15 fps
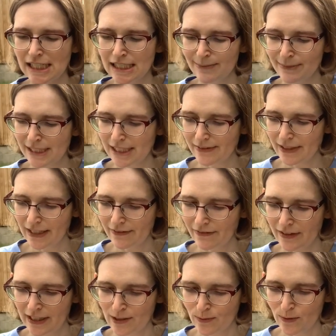let me see if I can
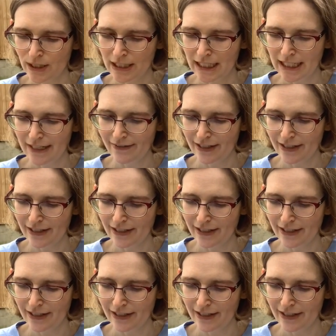find one that I've